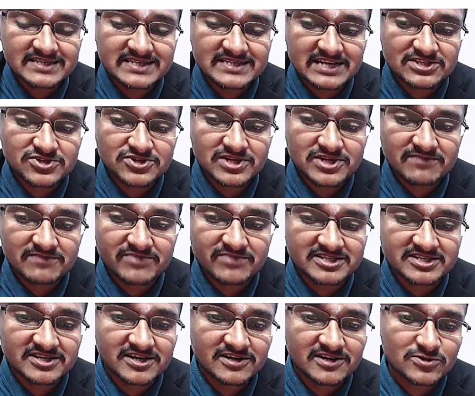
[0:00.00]
is actually
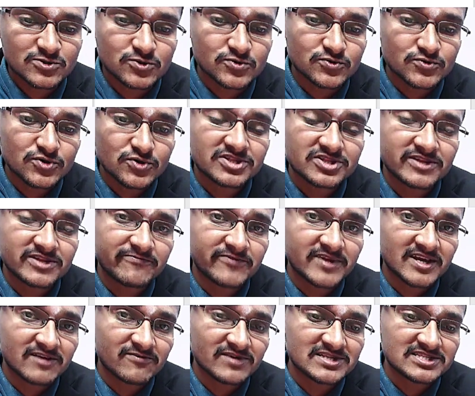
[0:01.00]
measured through
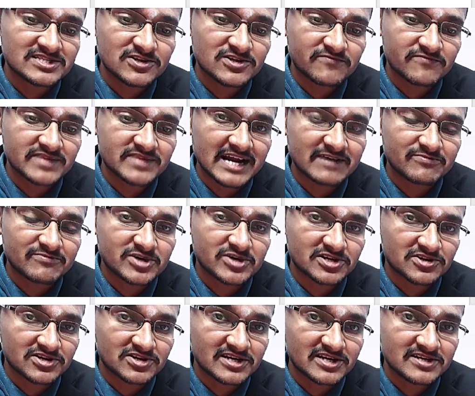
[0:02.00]
the frequency of that
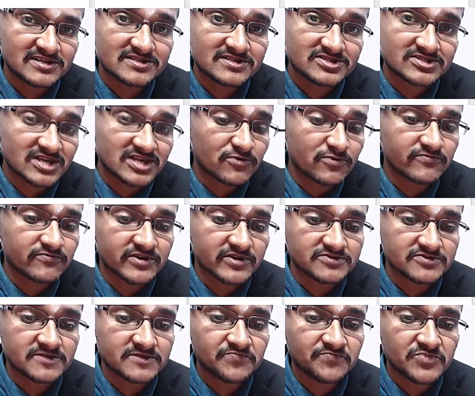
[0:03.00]
particular
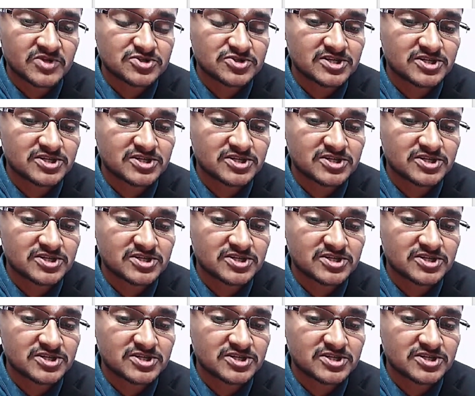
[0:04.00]
sound waves.